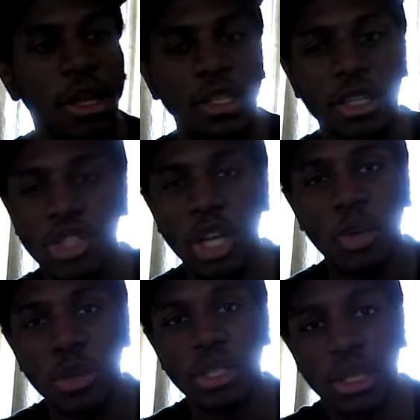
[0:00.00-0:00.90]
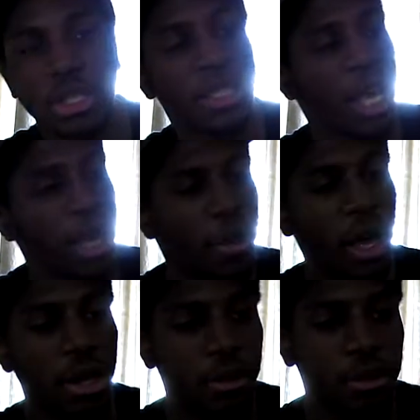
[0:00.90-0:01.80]
the gen we just came
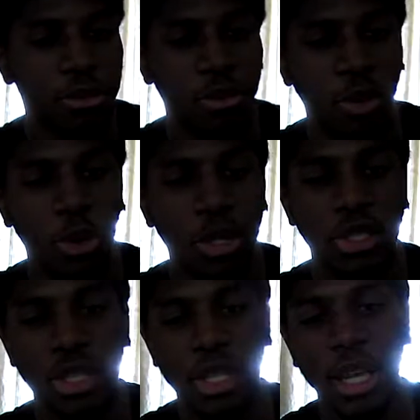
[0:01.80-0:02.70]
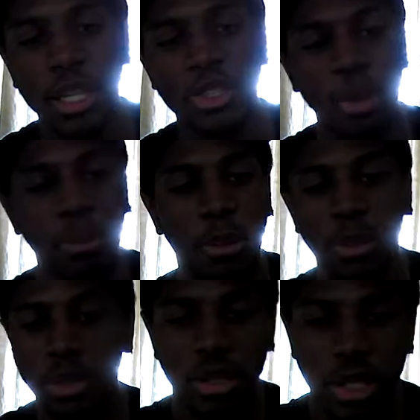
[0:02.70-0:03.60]
out of, or the gen that some
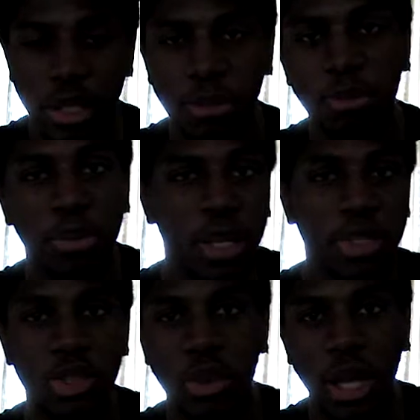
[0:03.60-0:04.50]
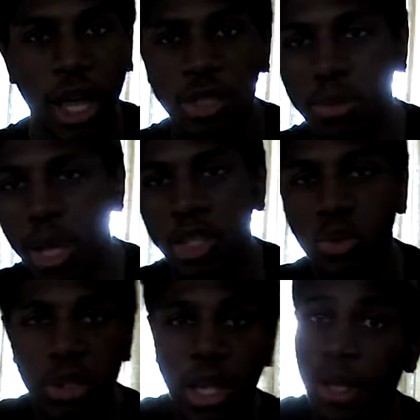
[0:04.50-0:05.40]
people are still in, PS3, Xbox,
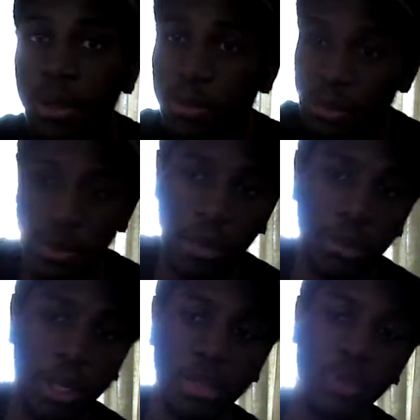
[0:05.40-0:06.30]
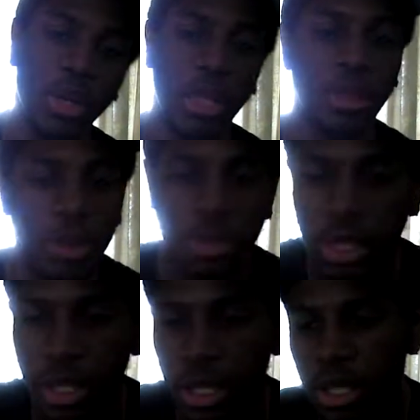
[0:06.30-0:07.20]
with that NBA
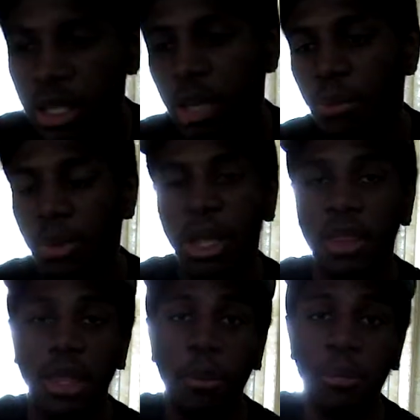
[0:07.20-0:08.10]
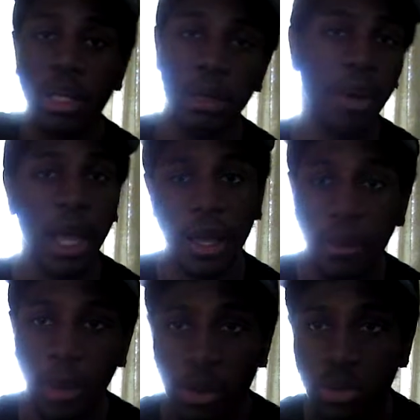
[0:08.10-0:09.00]
2K13, and them bringing back
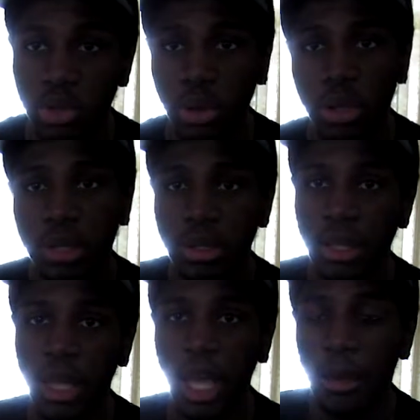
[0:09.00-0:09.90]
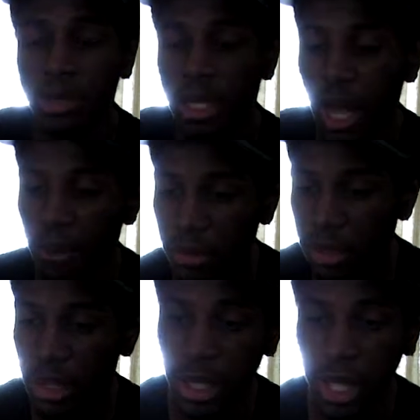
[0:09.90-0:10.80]
Michael Jordan into the games and
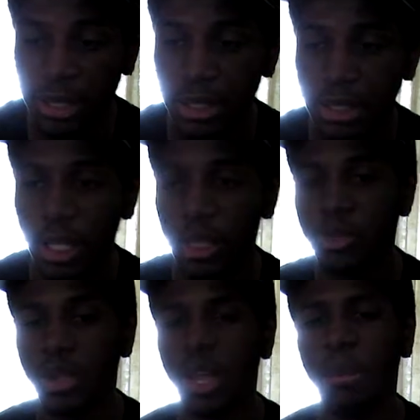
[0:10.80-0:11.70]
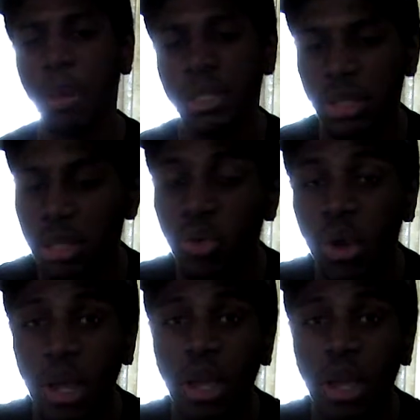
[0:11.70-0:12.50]
having the classic teams, basically